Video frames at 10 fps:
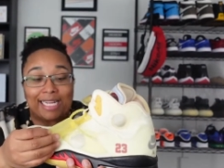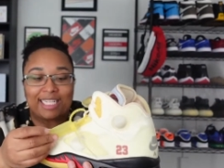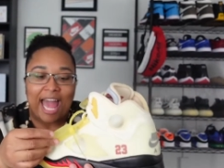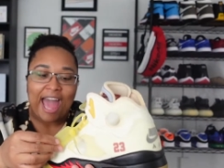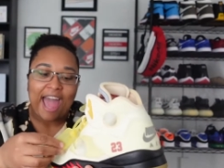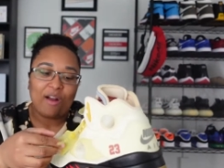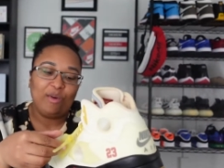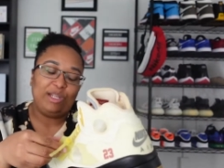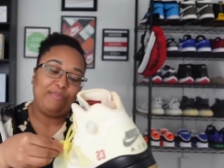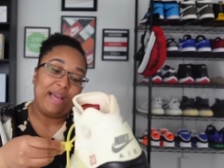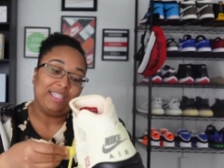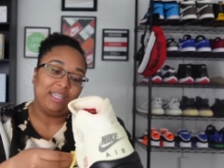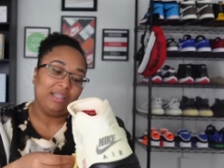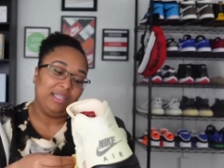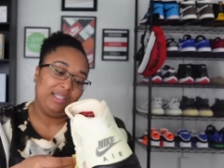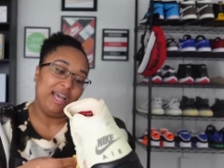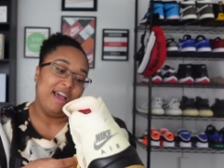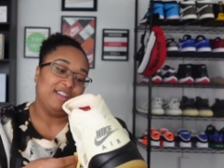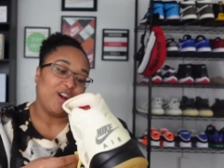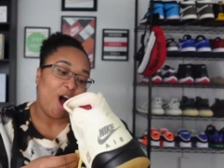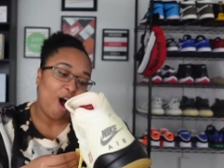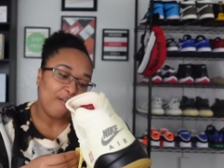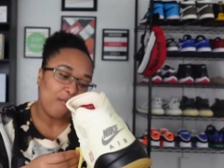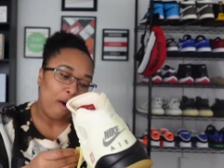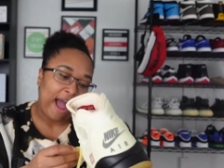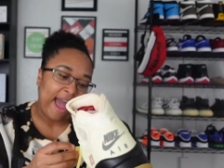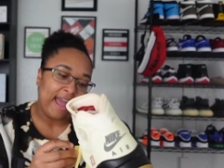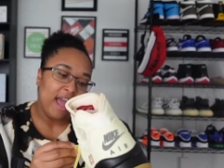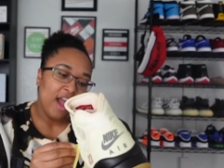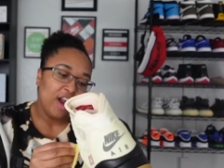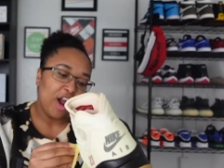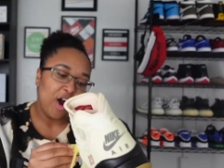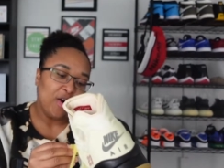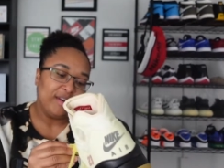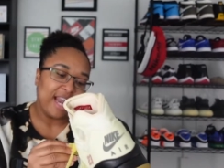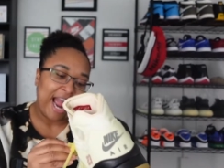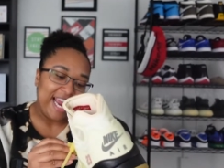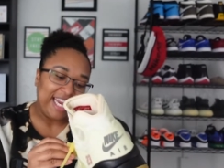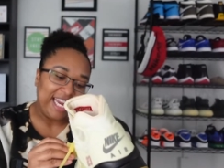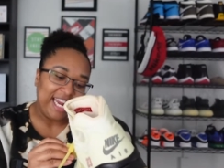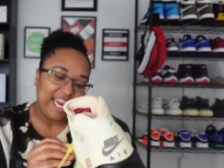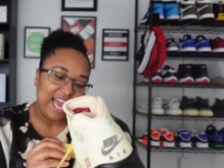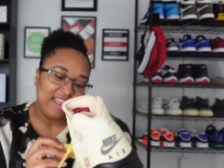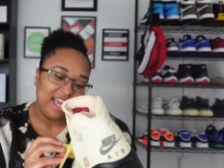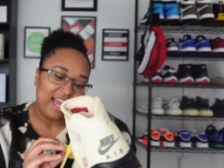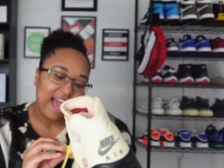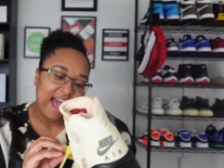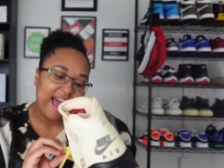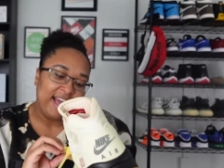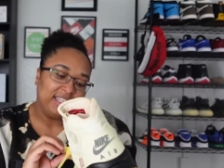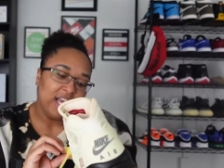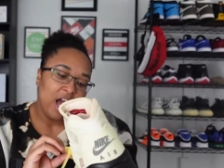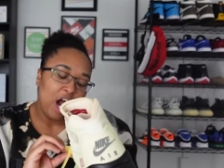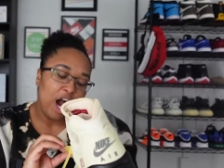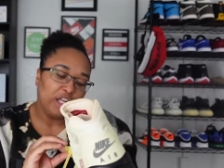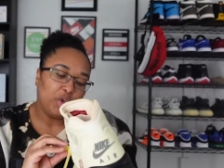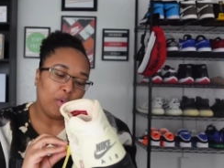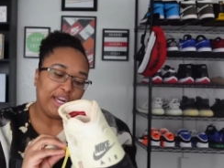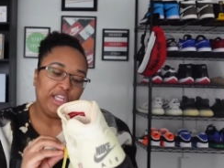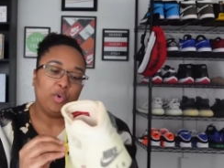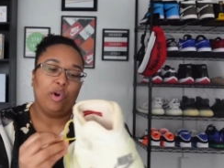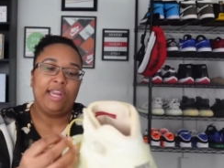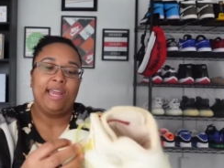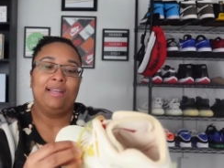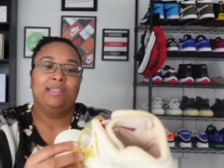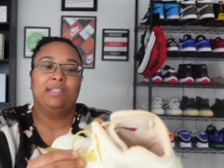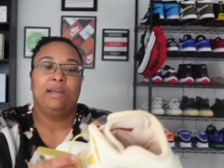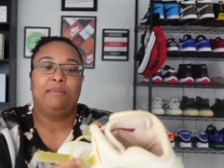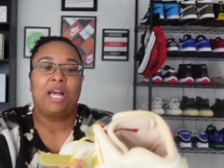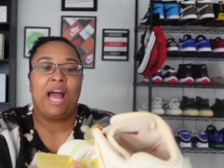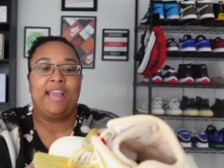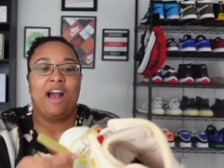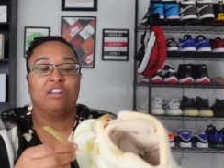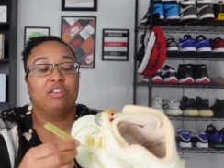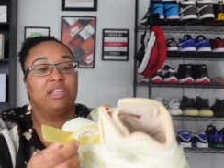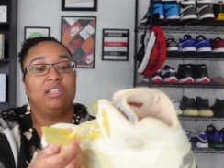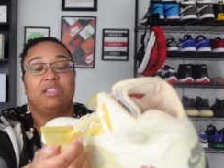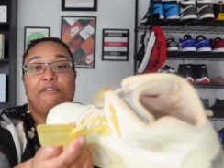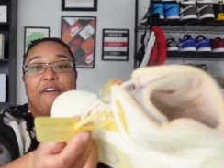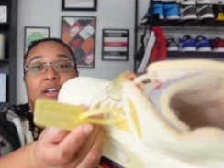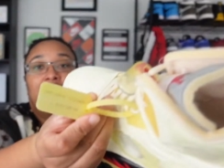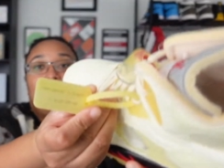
tag, which basically says Off-White code Nike, and then it has 2020 in zip tie, y'all. So this is the first